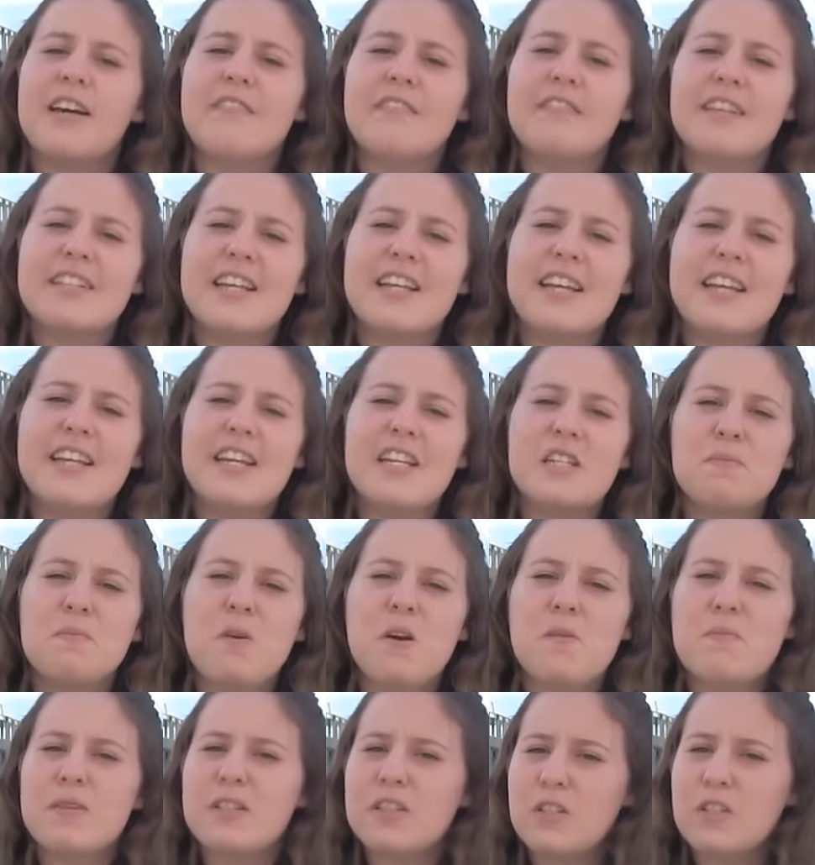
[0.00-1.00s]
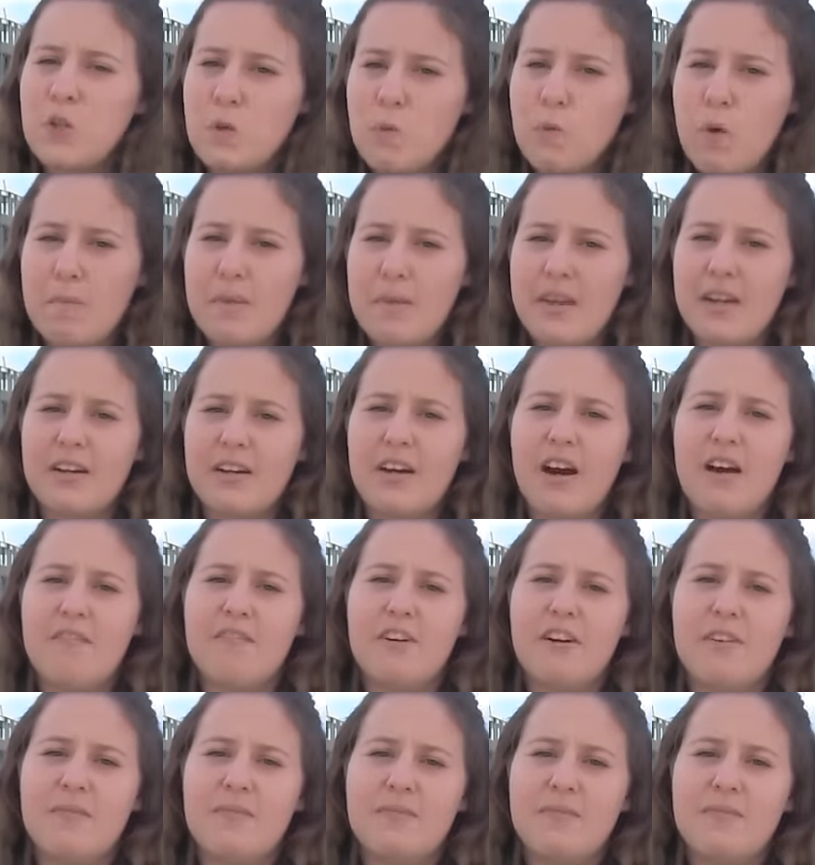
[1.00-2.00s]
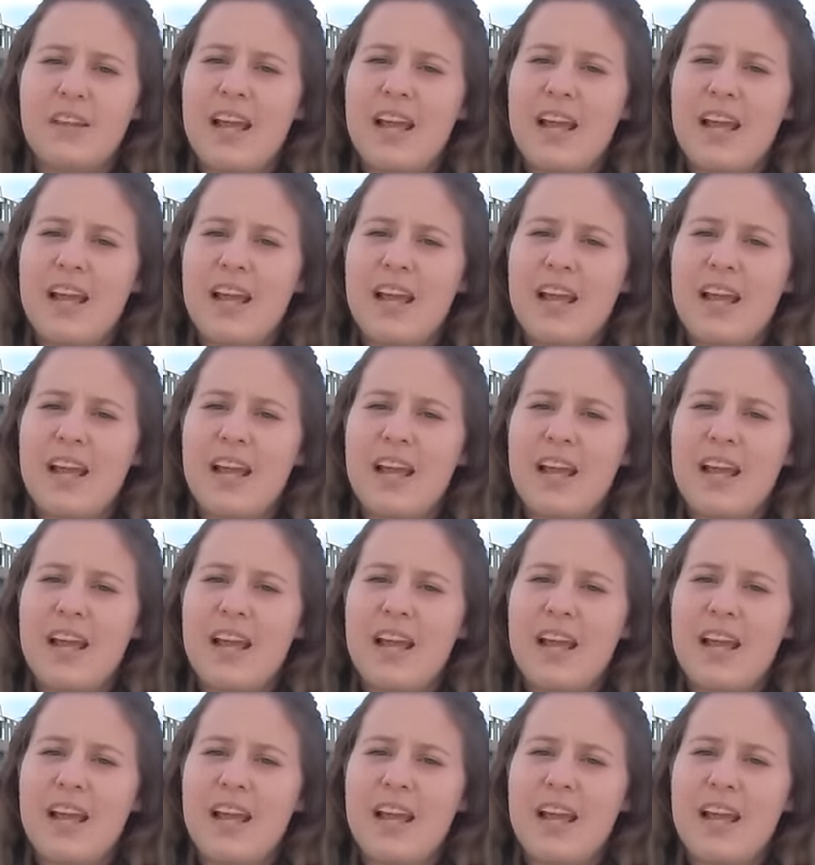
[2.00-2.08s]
if there's any experiments you want me to cover.